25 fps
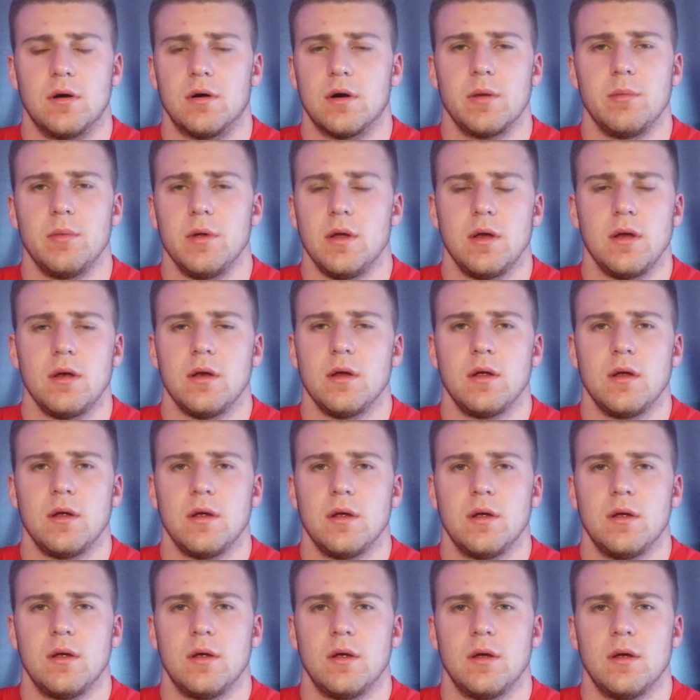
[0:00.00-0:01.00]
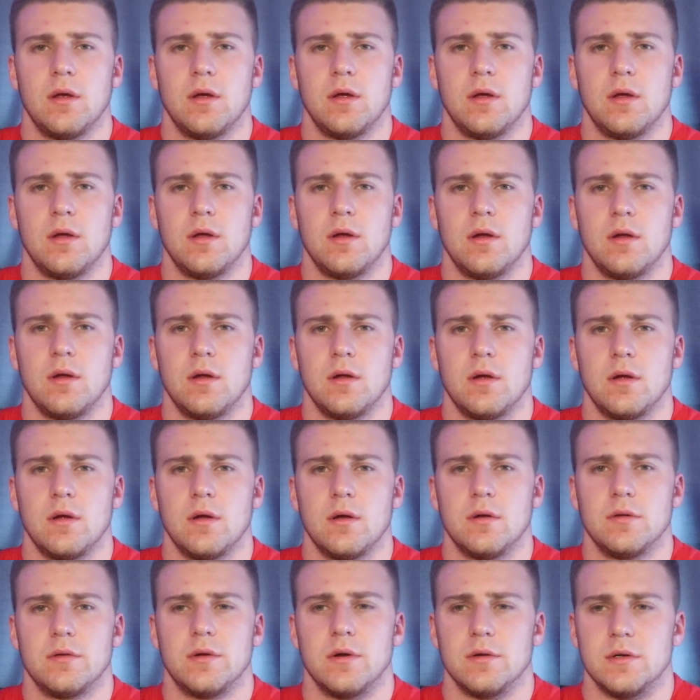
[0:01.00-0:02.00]
know what I mean?
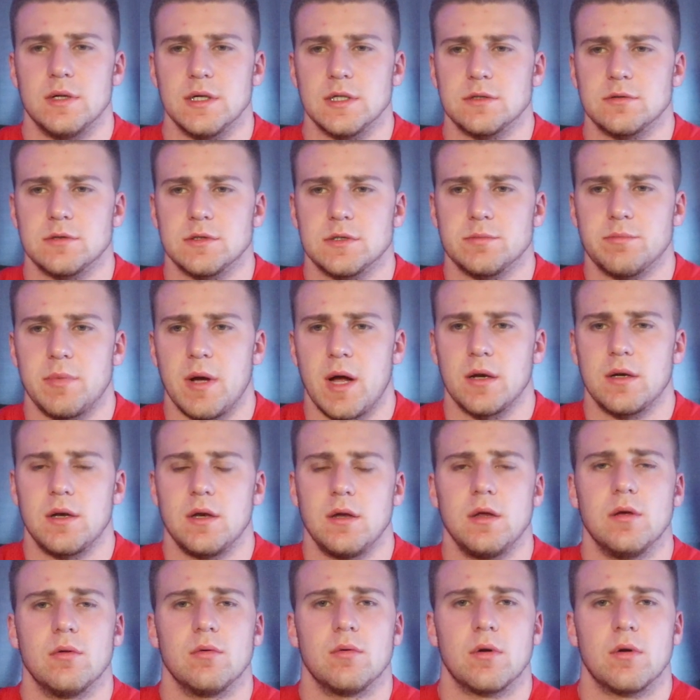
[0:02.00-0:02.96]
They're disrespecting